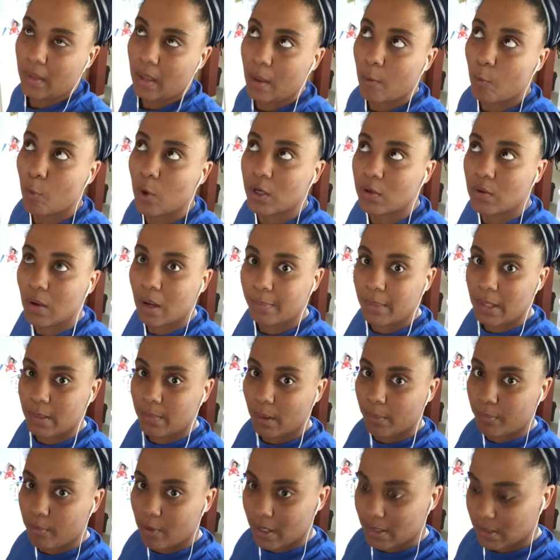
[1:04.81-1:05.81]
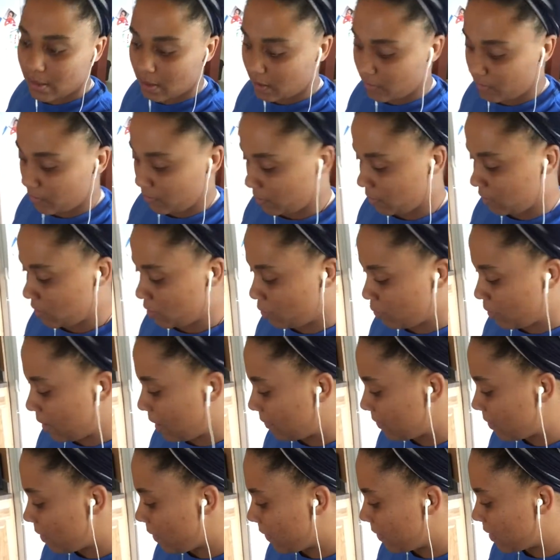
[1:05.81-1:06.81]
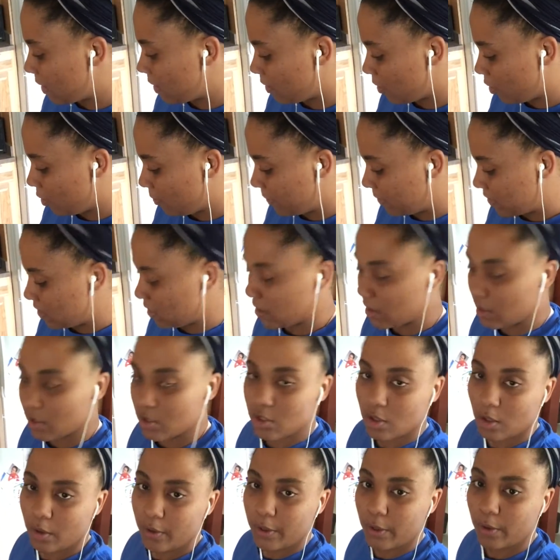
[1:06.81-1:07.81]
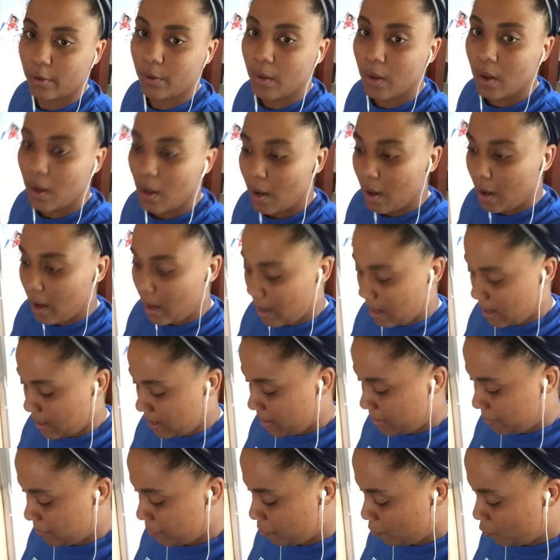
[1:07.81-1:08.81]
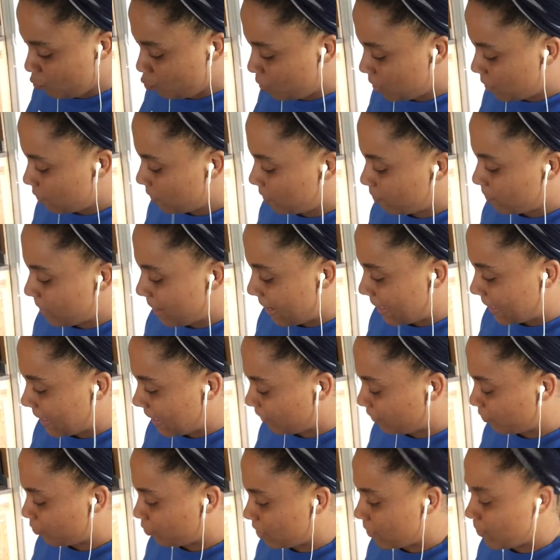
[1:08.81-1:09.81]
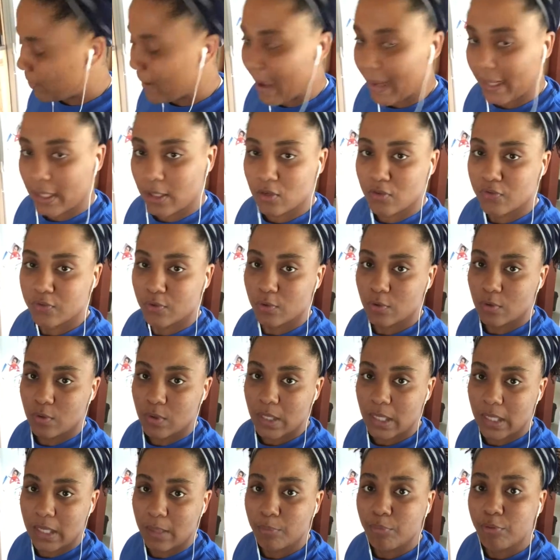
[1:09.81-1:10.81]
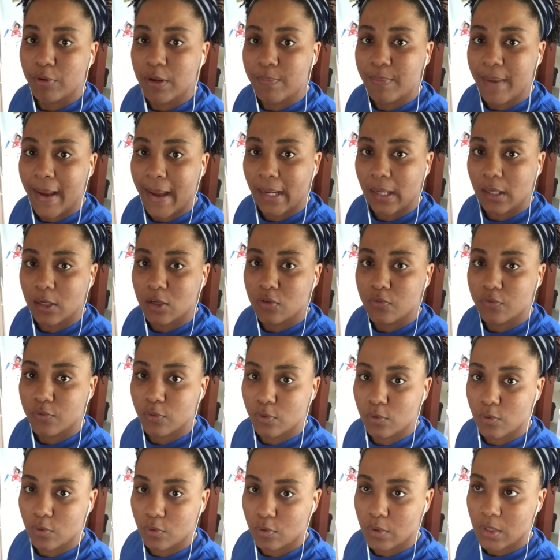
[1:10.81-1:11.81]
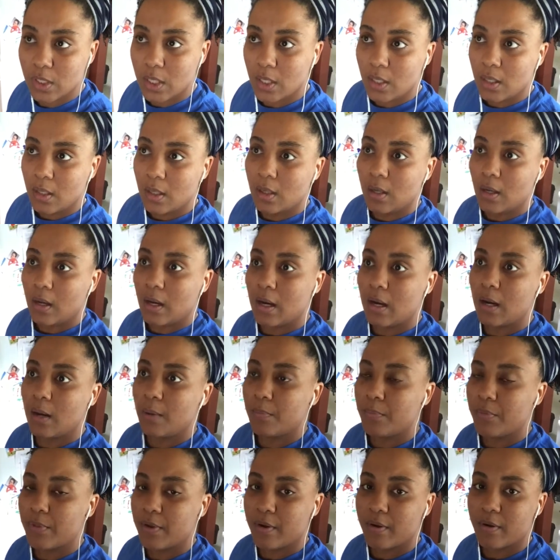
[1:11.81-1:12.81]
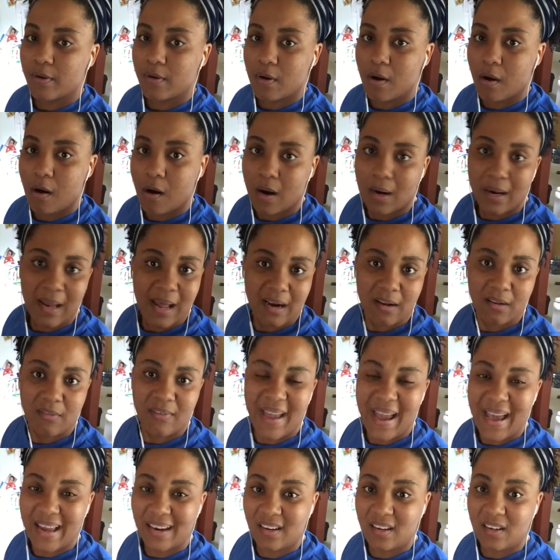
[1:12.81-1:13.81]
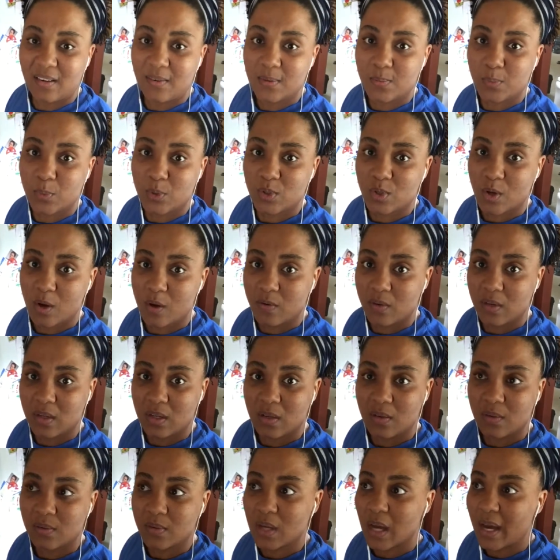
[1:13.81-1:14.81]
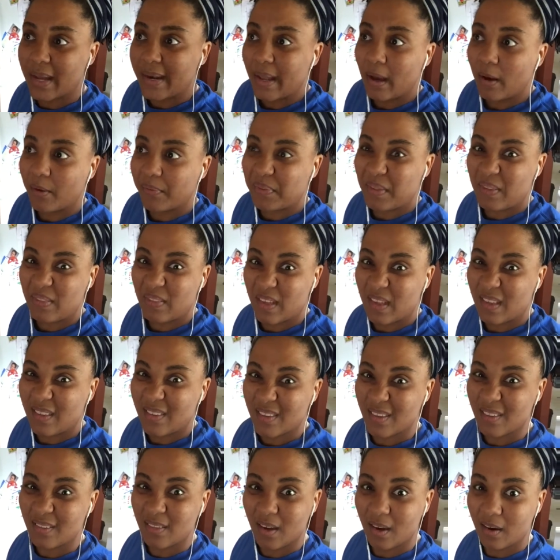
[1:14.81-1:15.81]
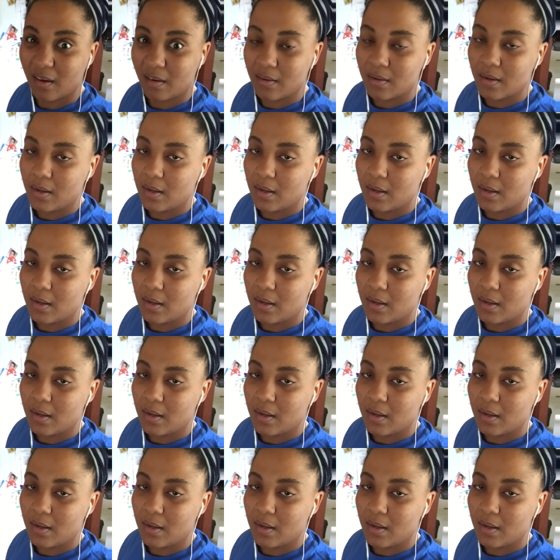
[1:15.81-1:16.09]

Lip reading: And what do I mean by processed foods? You probably already know, but just to show you, we would buy a lot of prepackaged food. And in prepackaged food, there are a lot of additives, preservatives, unhealthy things in there.